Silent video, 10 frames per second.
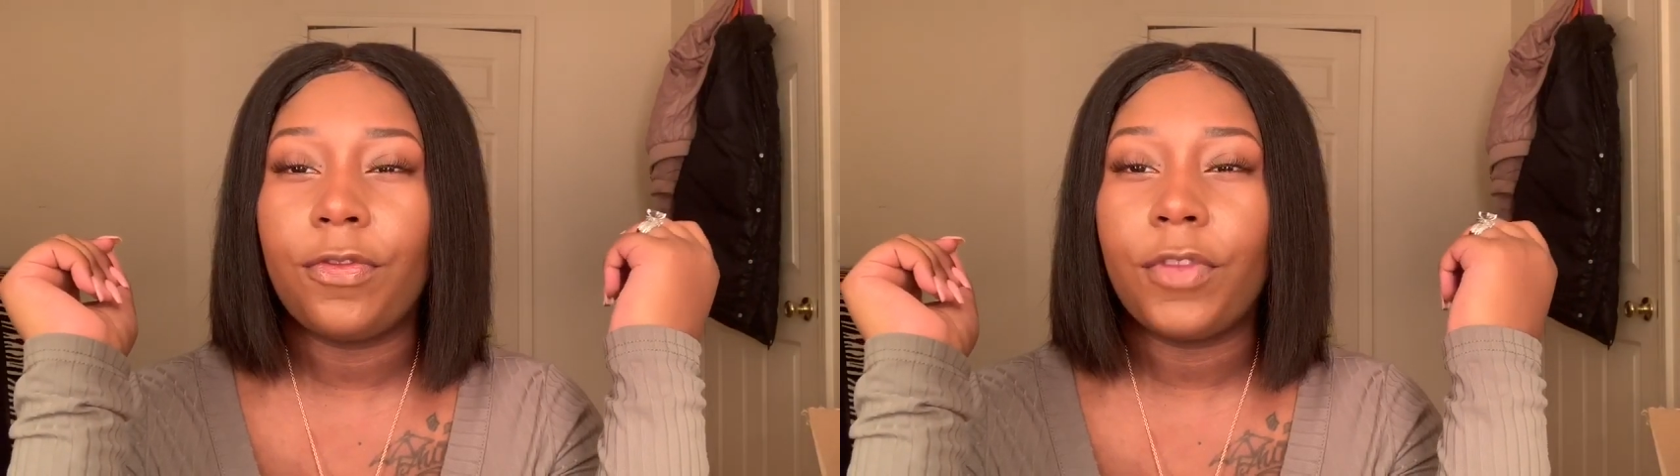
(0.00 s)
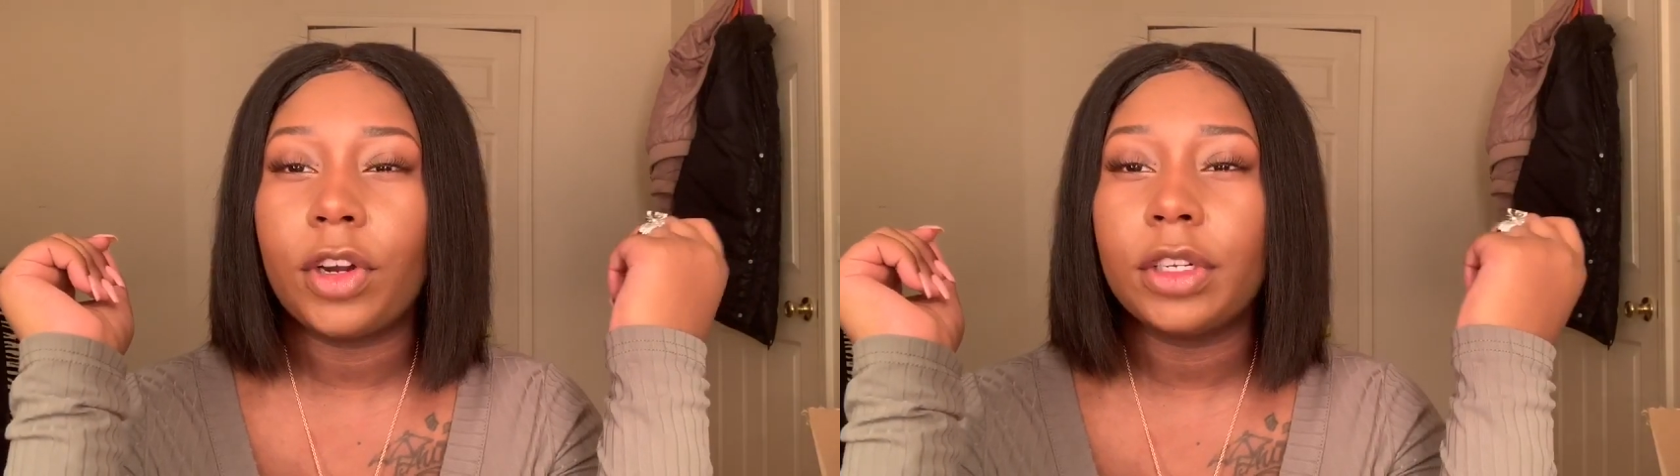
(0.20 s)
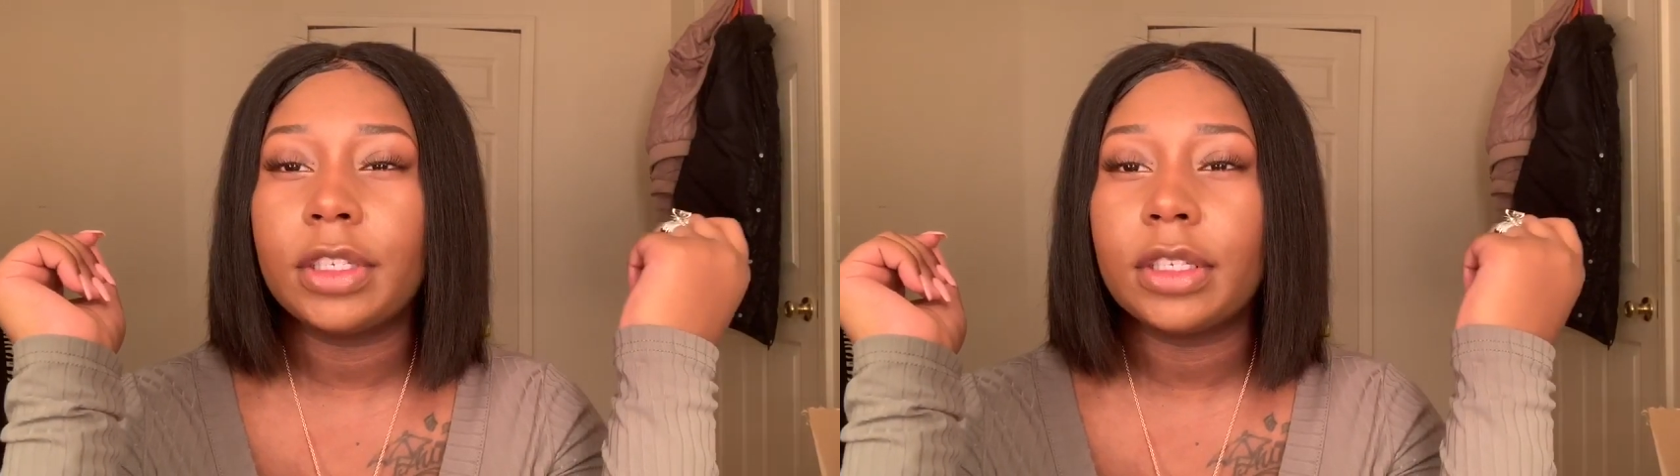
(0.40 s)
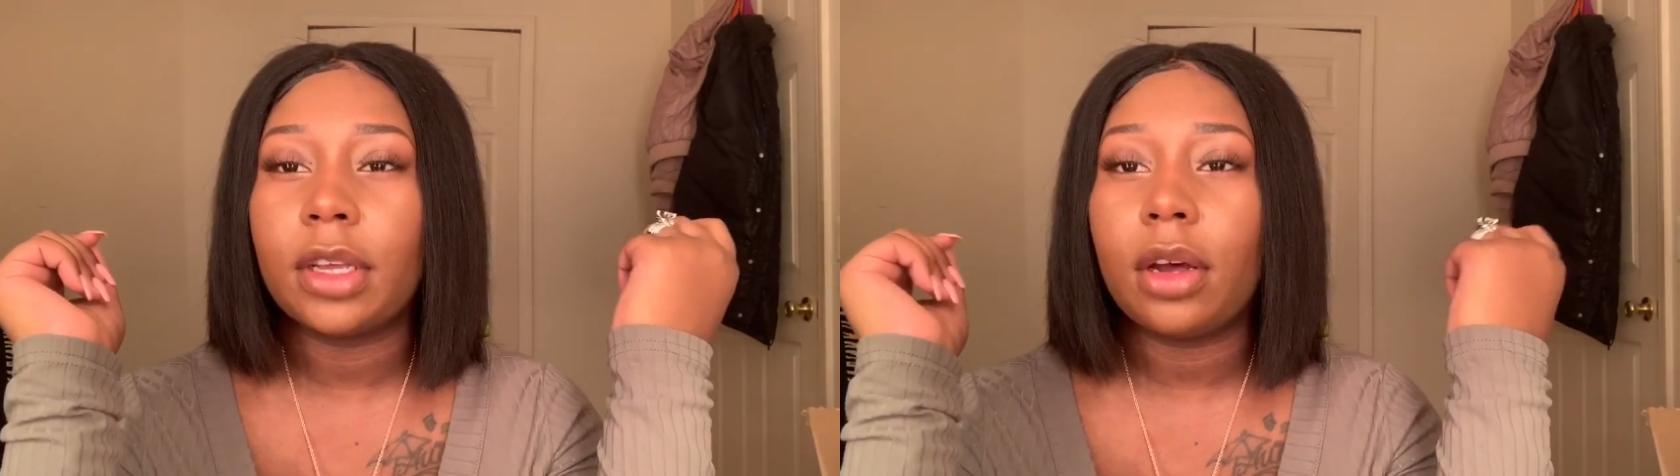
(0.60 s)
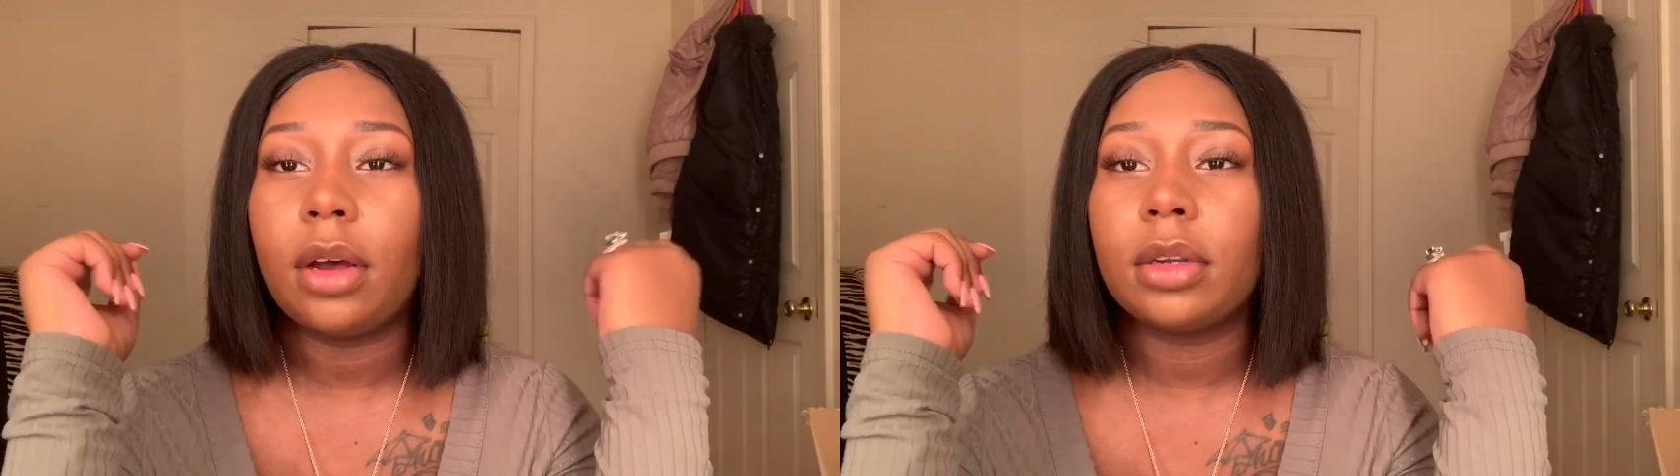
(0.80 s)
first
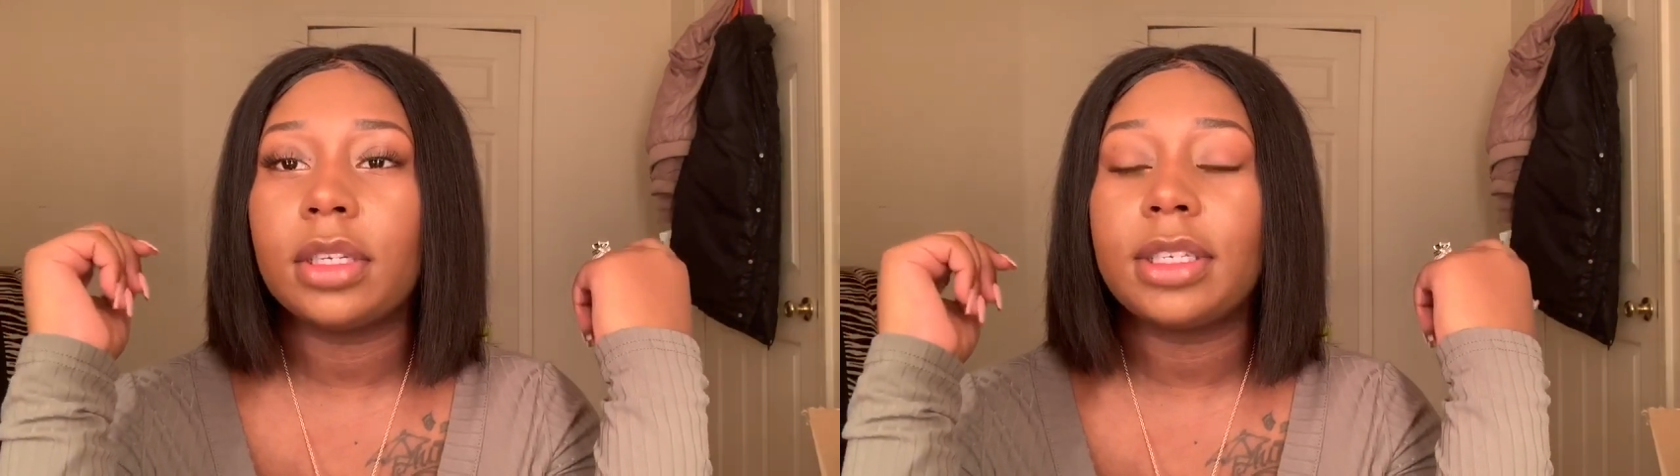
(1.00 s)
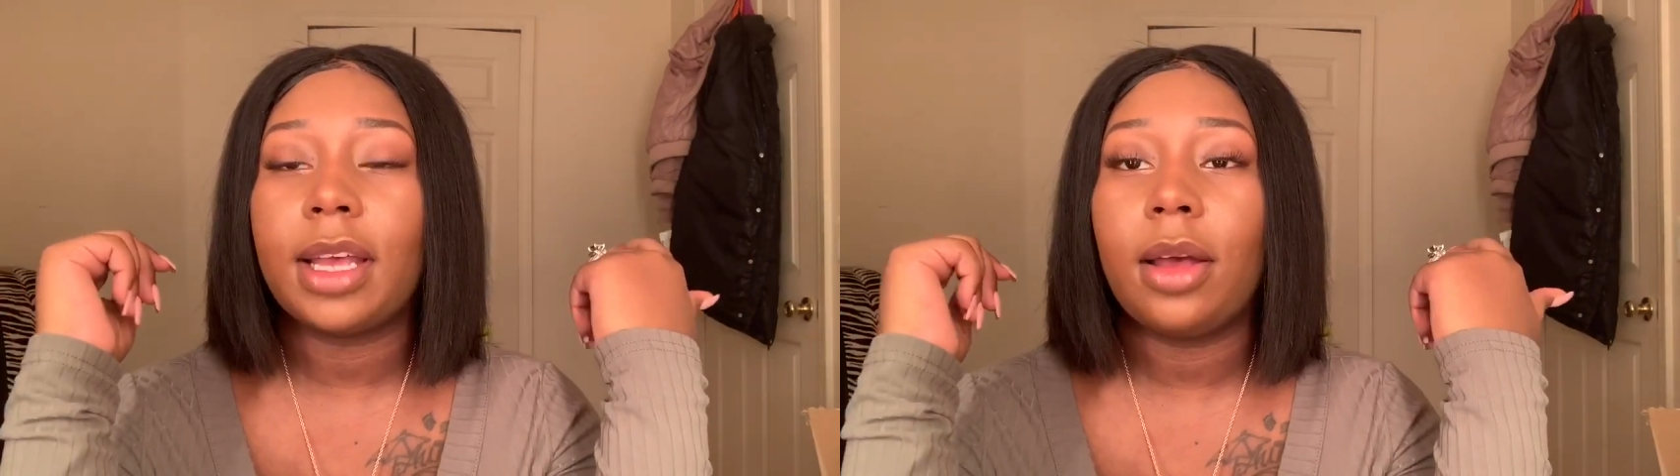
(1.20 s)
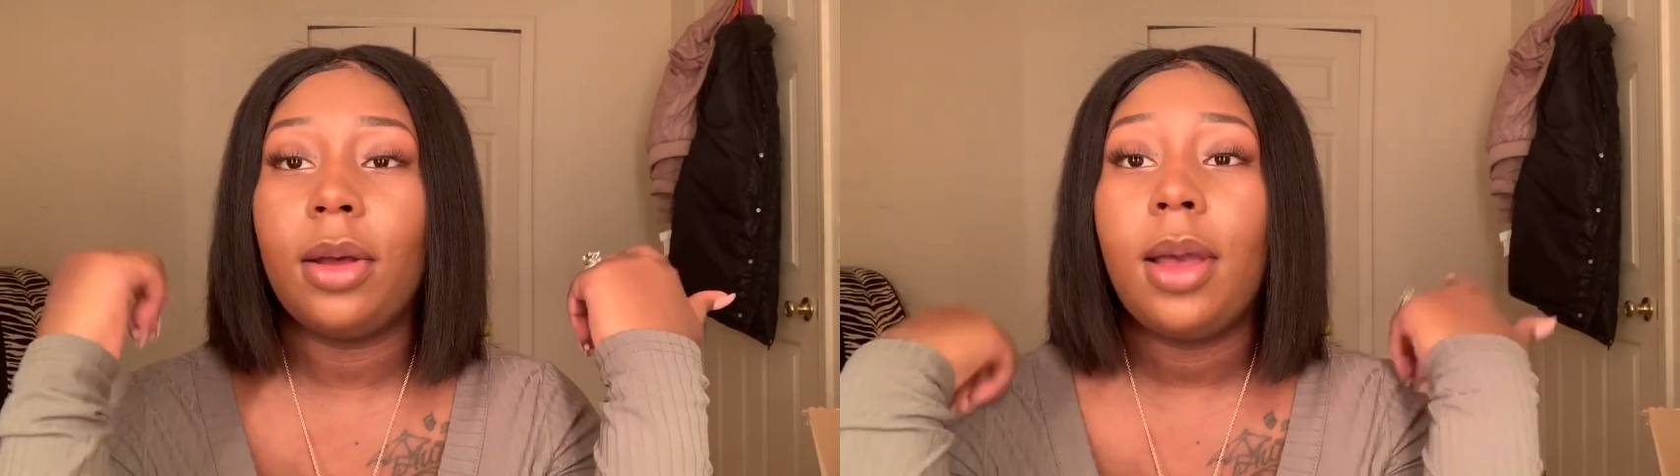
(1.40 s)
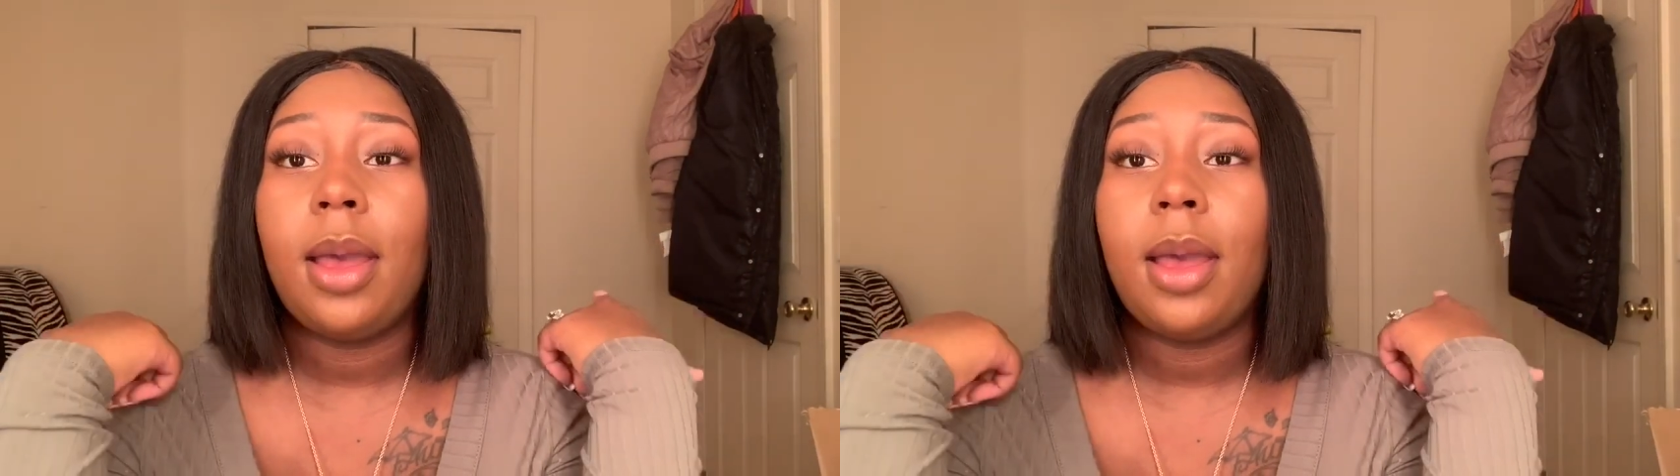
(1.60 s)
ultrasound,